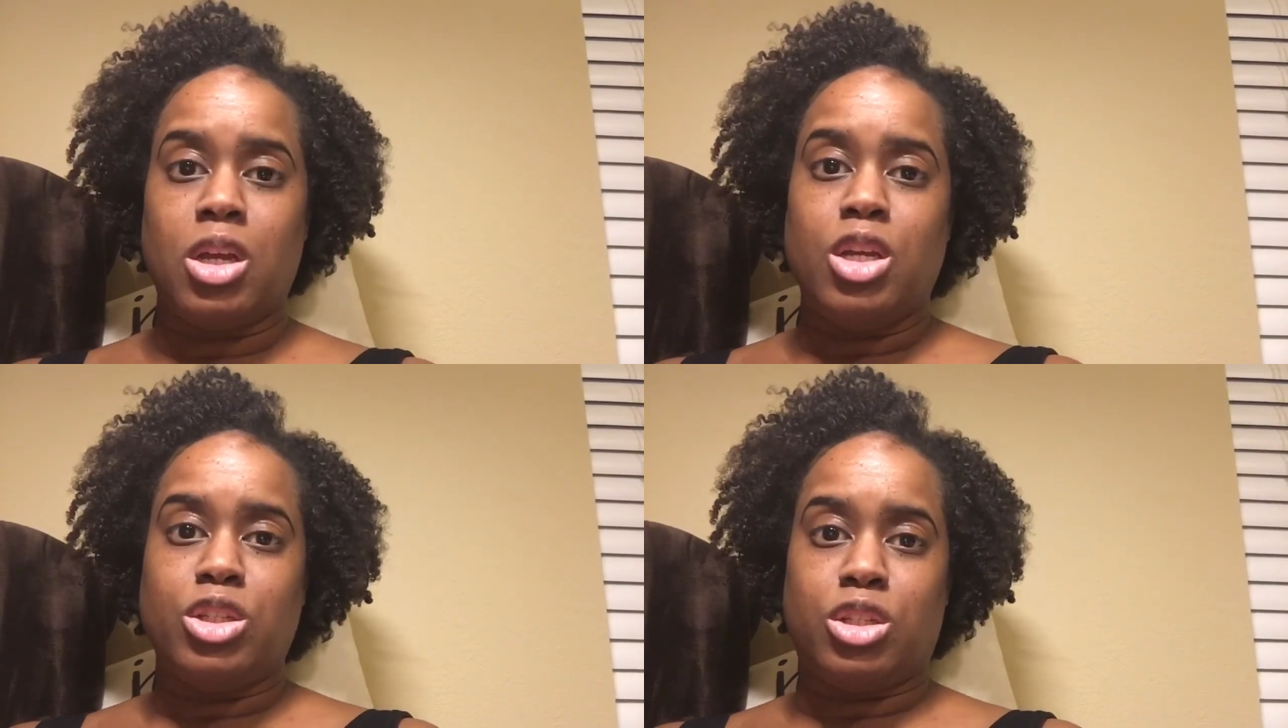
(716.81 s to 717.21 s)

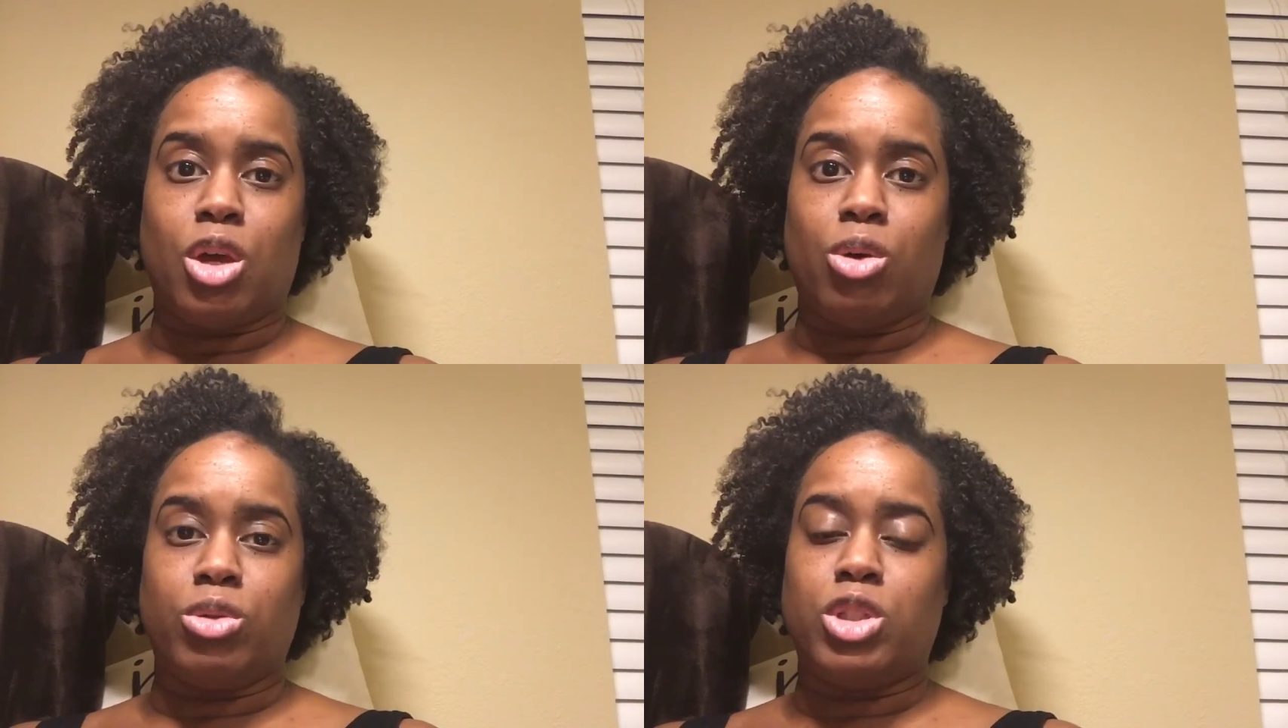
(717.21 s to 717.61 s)

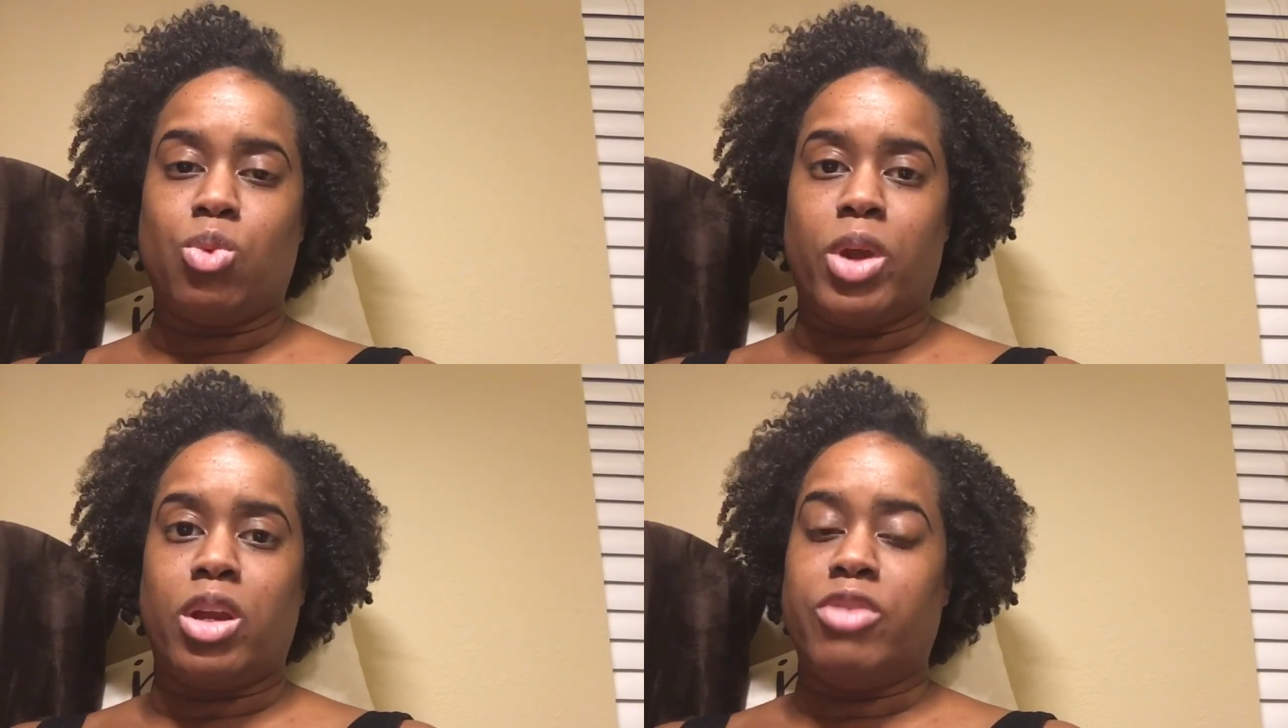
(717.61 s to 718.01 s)
so to
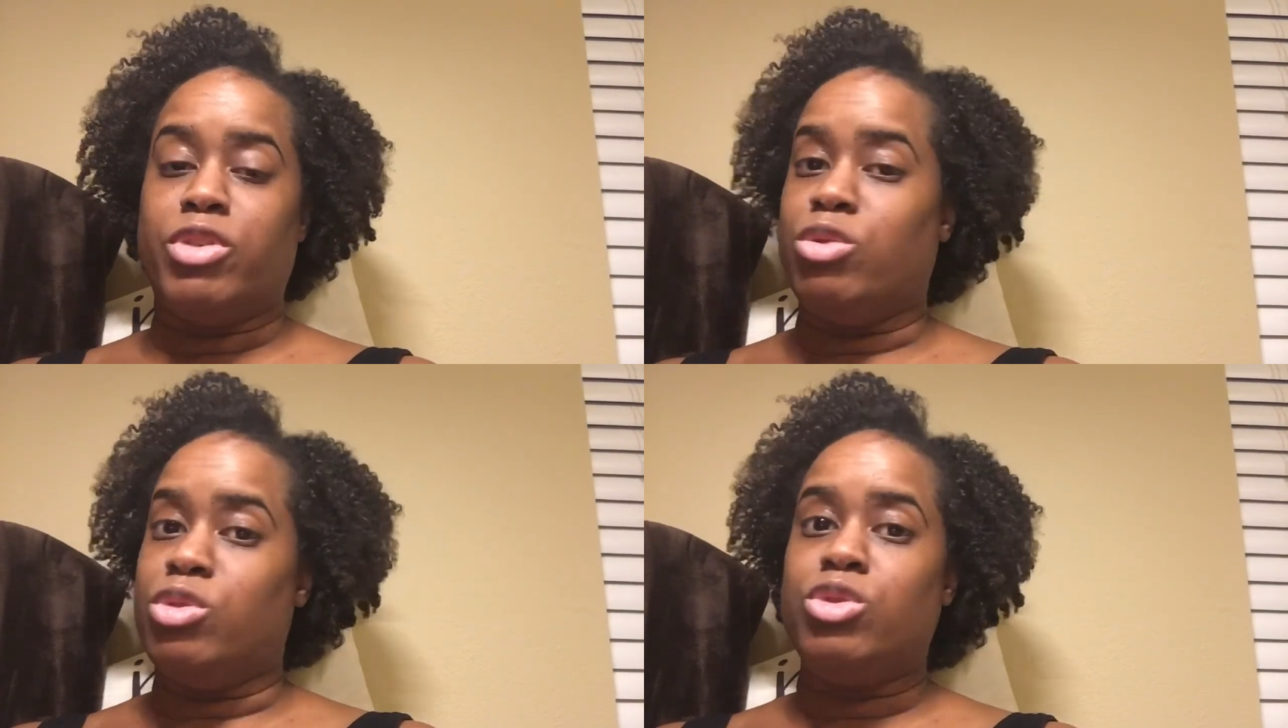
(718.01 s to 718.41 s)
where if you
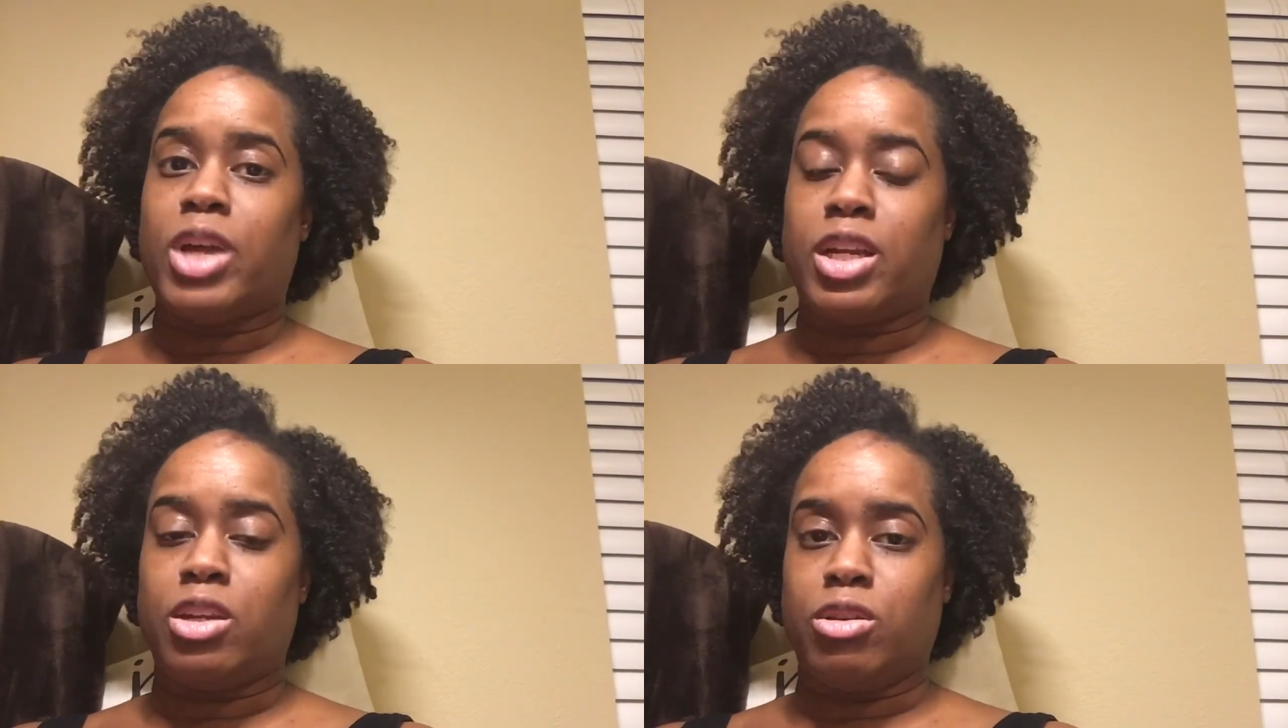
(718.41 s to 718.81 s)
do try to
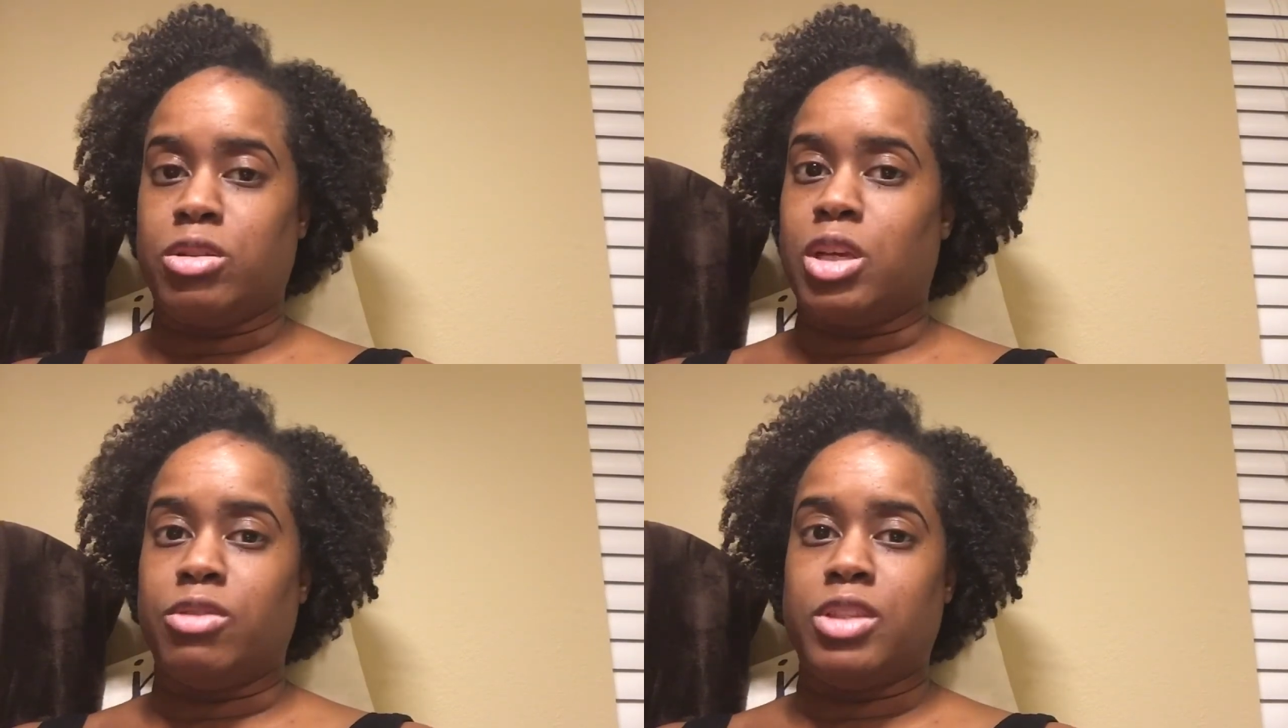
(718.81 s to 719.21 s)
kill
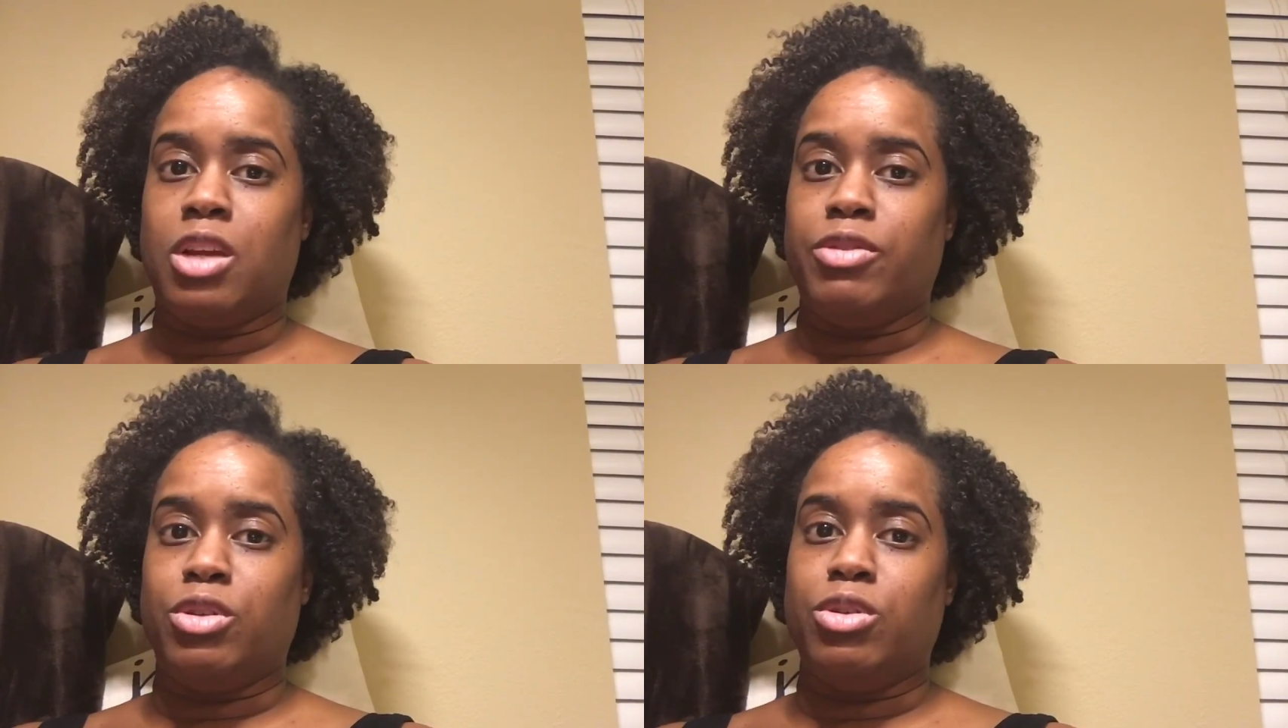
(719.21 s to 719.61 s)
yourself, say
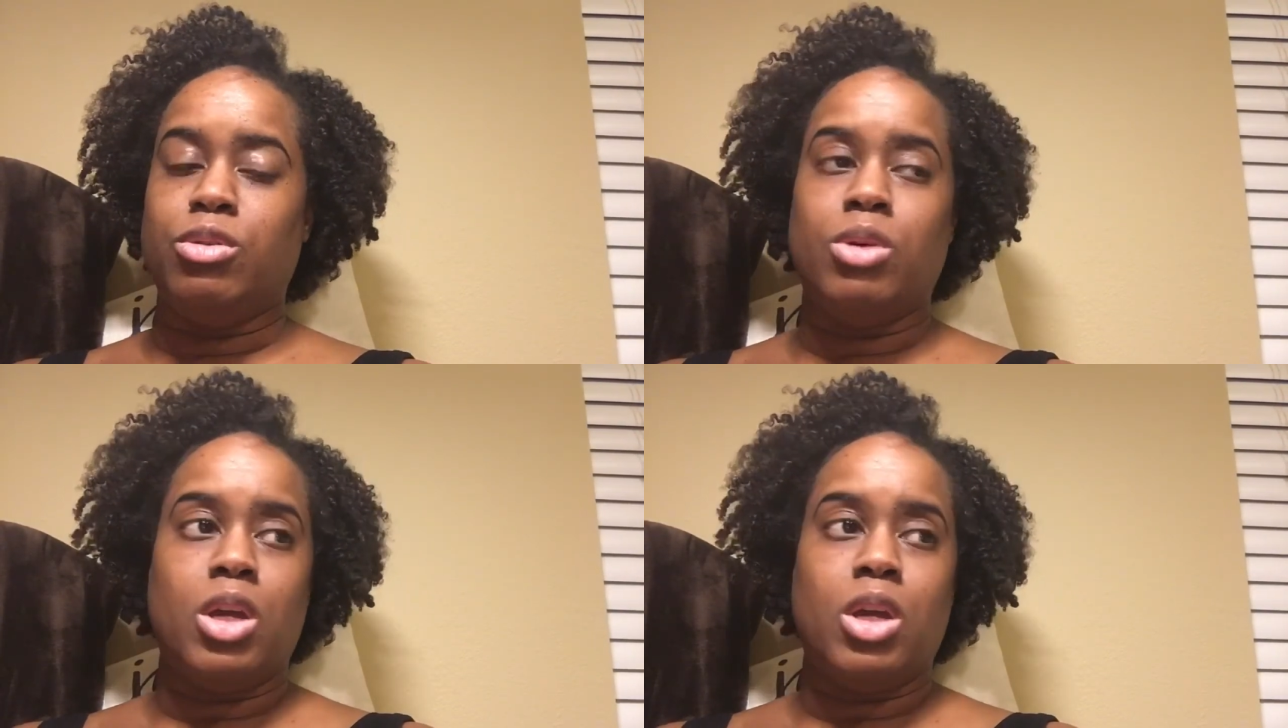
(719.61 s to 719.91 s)
if you do